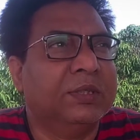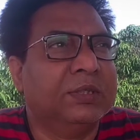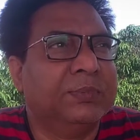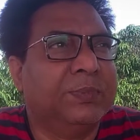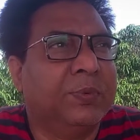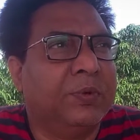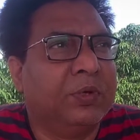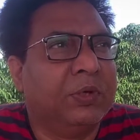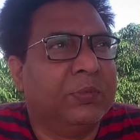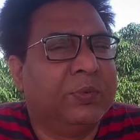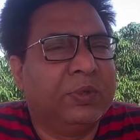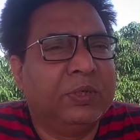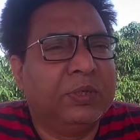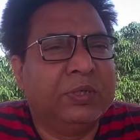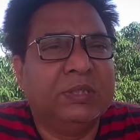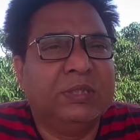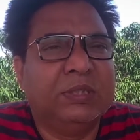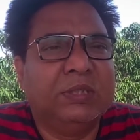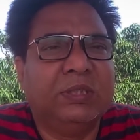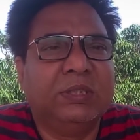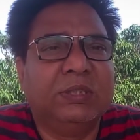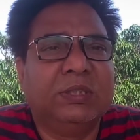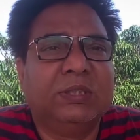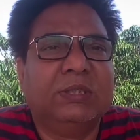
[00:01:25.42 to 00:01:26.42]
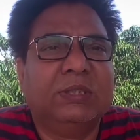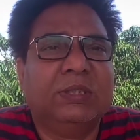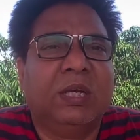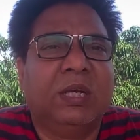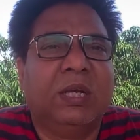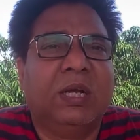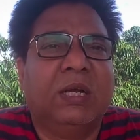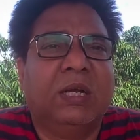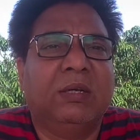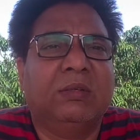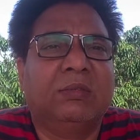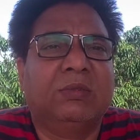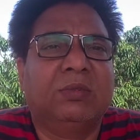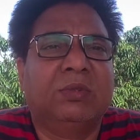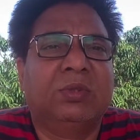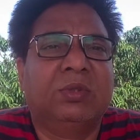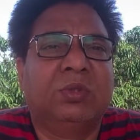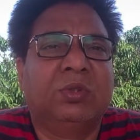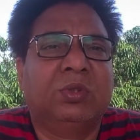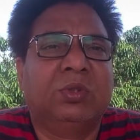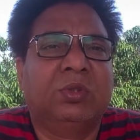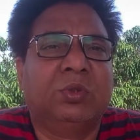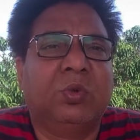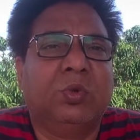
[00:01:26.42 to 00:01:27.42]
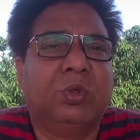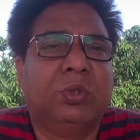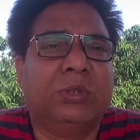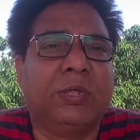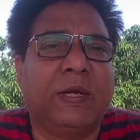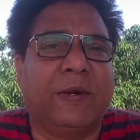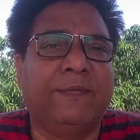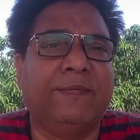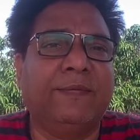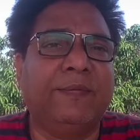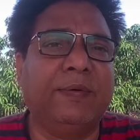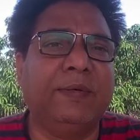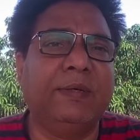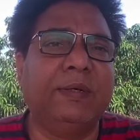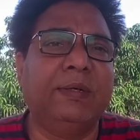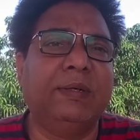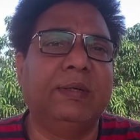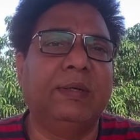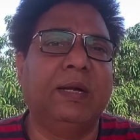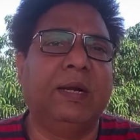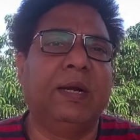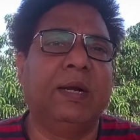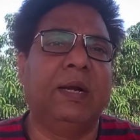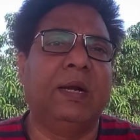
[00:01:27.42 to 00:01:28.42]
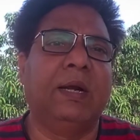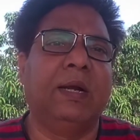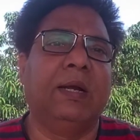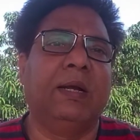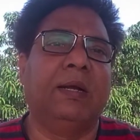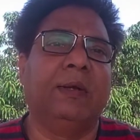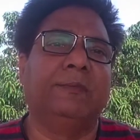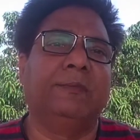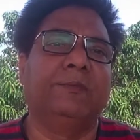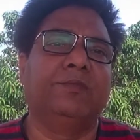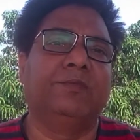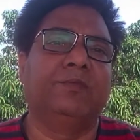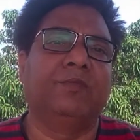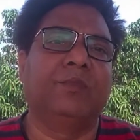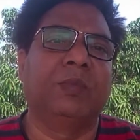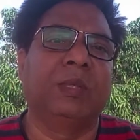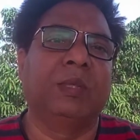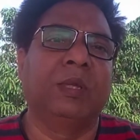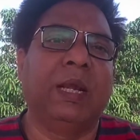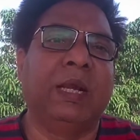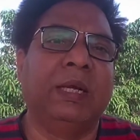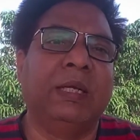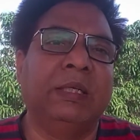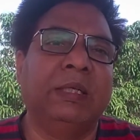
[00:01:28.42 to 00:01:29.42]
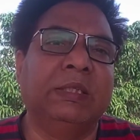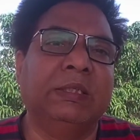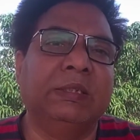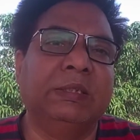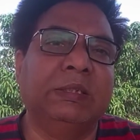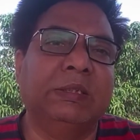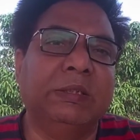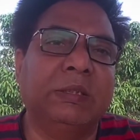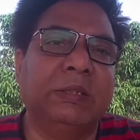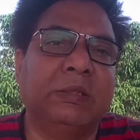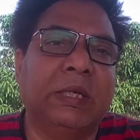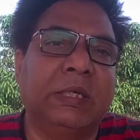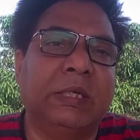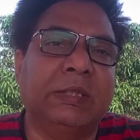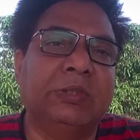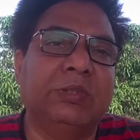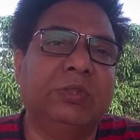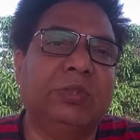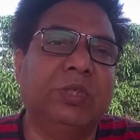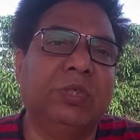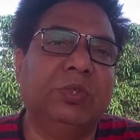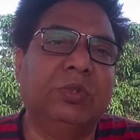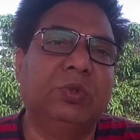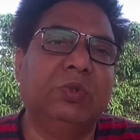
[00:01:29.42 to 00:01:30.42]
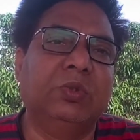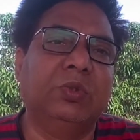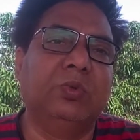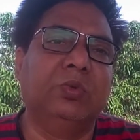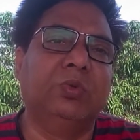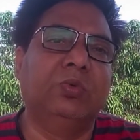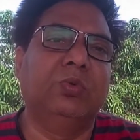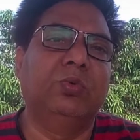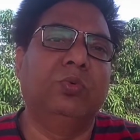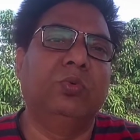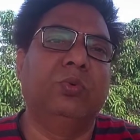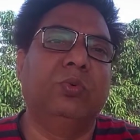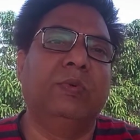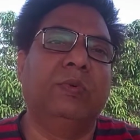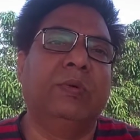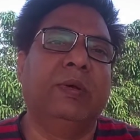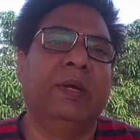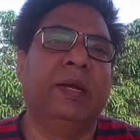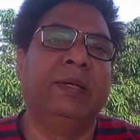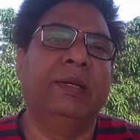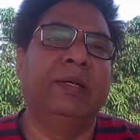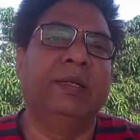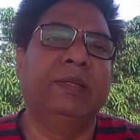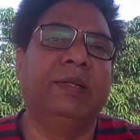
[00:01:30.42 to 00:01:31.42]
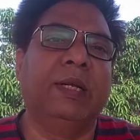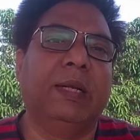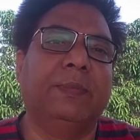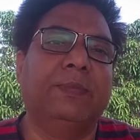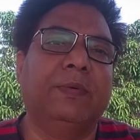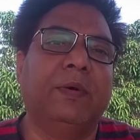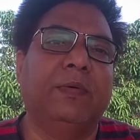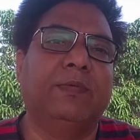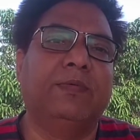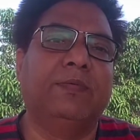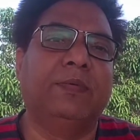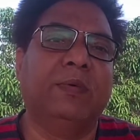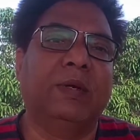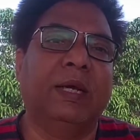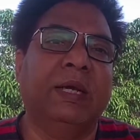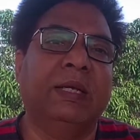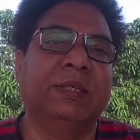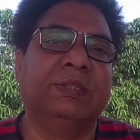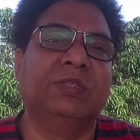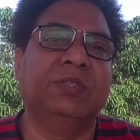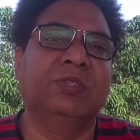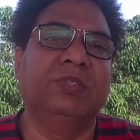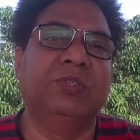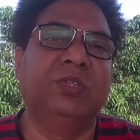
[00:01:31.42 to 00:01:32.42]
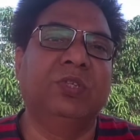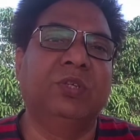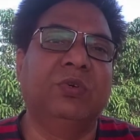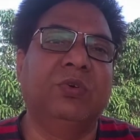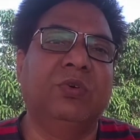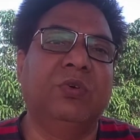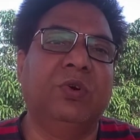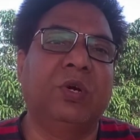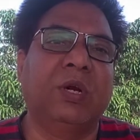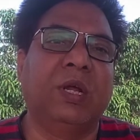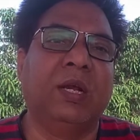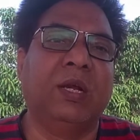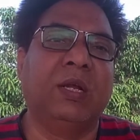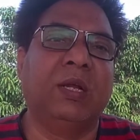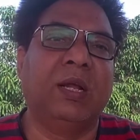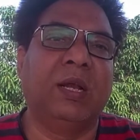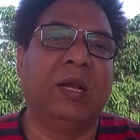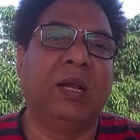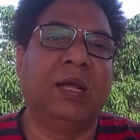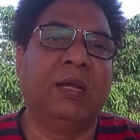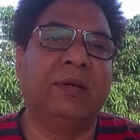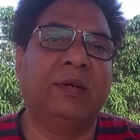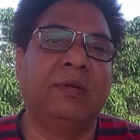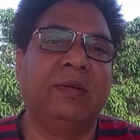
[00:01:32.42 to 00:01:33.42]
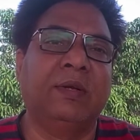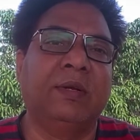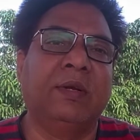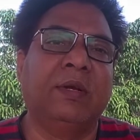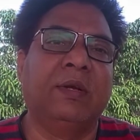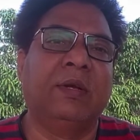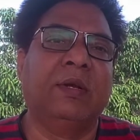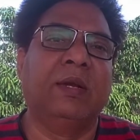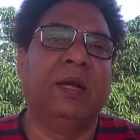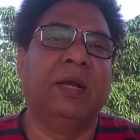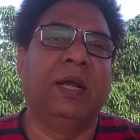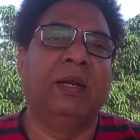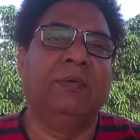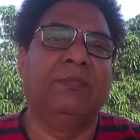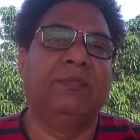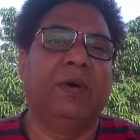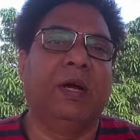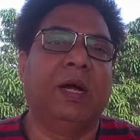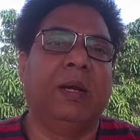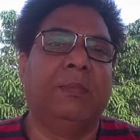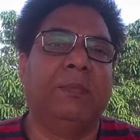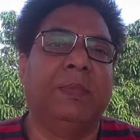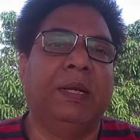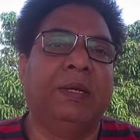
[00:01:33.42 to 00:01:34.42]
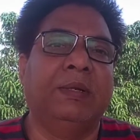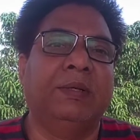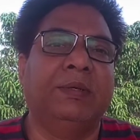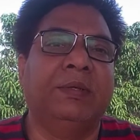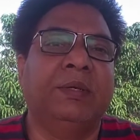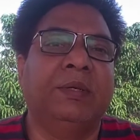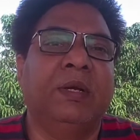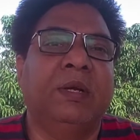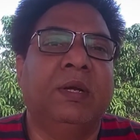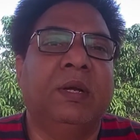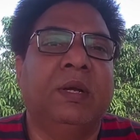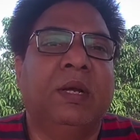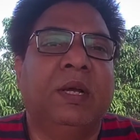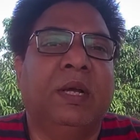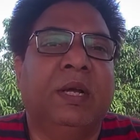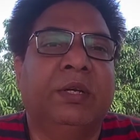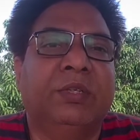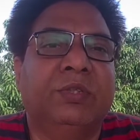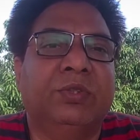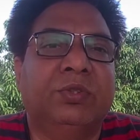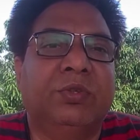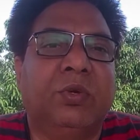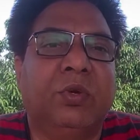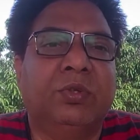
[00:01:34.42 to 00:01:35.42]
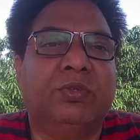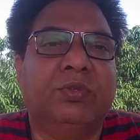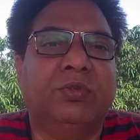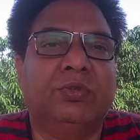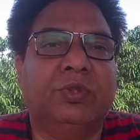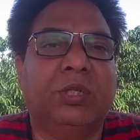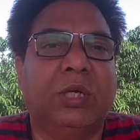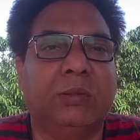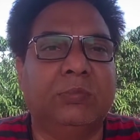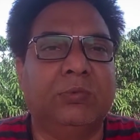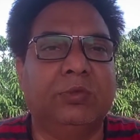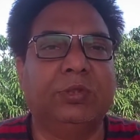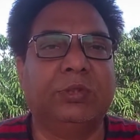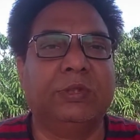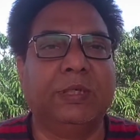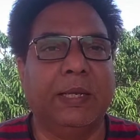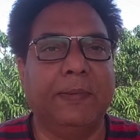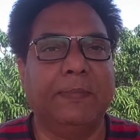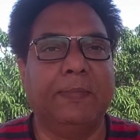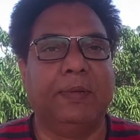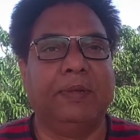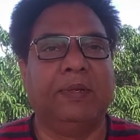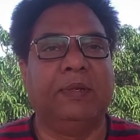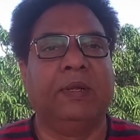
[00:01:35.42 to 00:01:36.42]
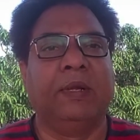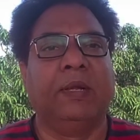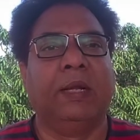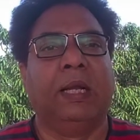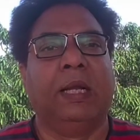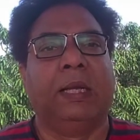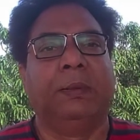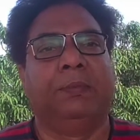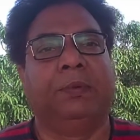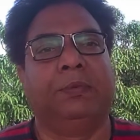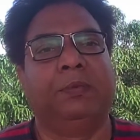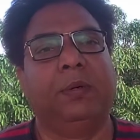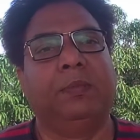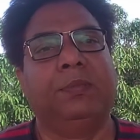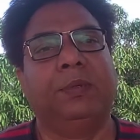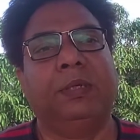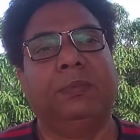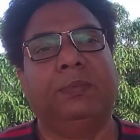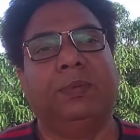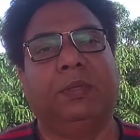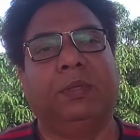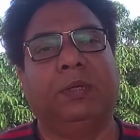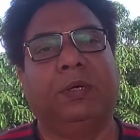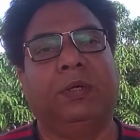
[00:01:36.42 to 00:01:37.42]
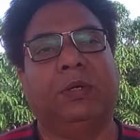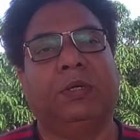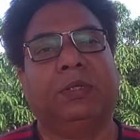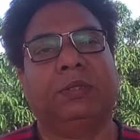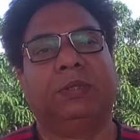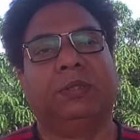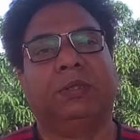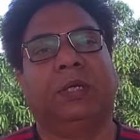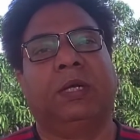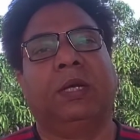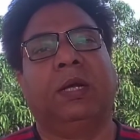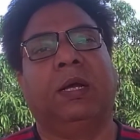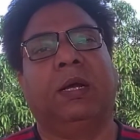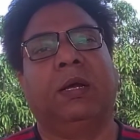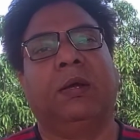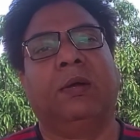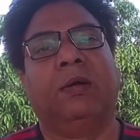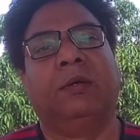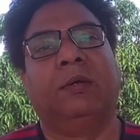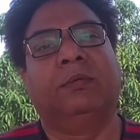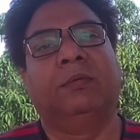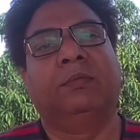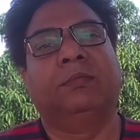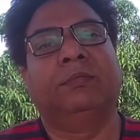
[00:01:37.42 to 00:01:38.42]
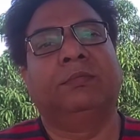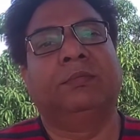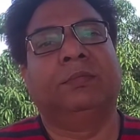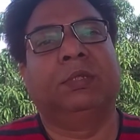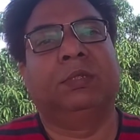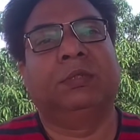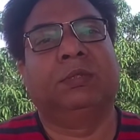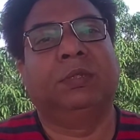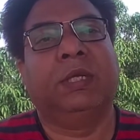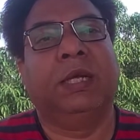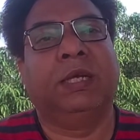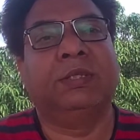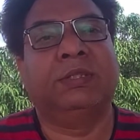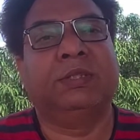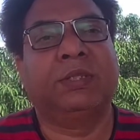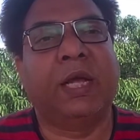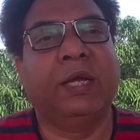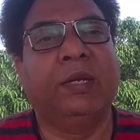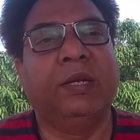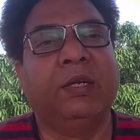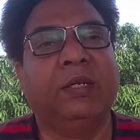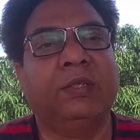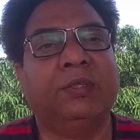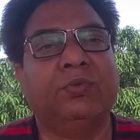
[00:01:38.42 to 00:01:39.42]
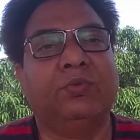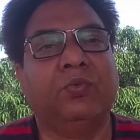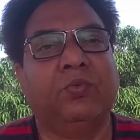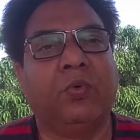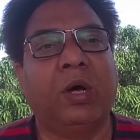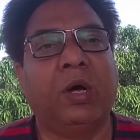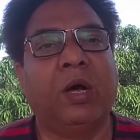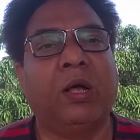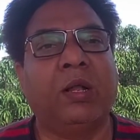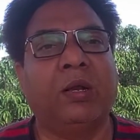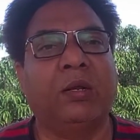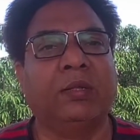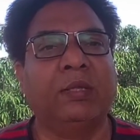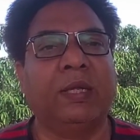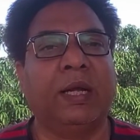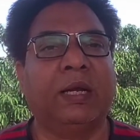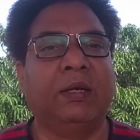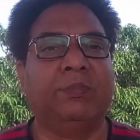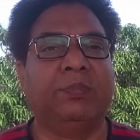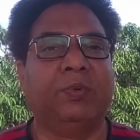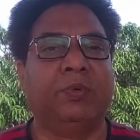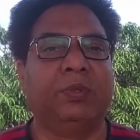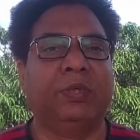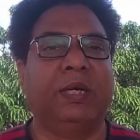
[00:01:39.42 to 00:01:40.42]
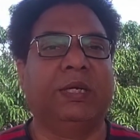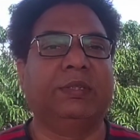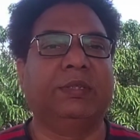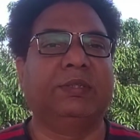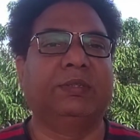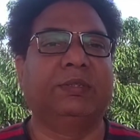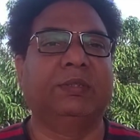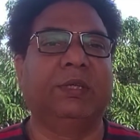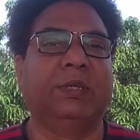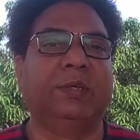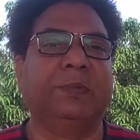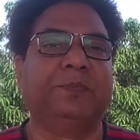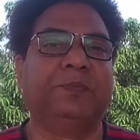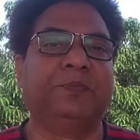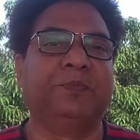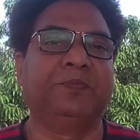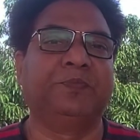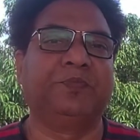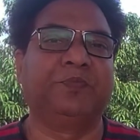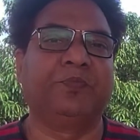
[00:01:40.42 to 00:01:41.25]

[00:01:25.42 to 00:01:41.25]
Sporopollenin is so tougher that it is resistant to any type of acidic or alkaline environment. It is also thermostable, probably because this exinous wall that protects the